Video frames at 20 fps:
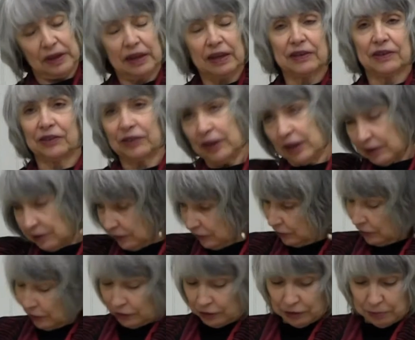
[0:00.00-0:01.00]
is then
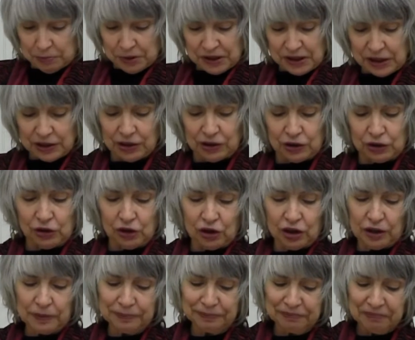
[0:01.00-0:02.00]
sunk beneath the
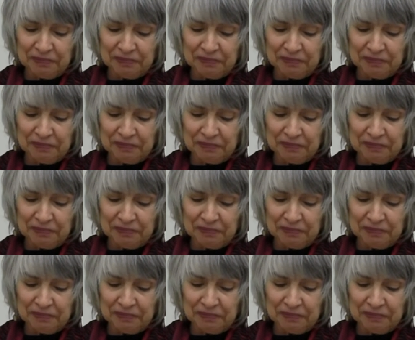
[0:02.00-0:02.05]
law.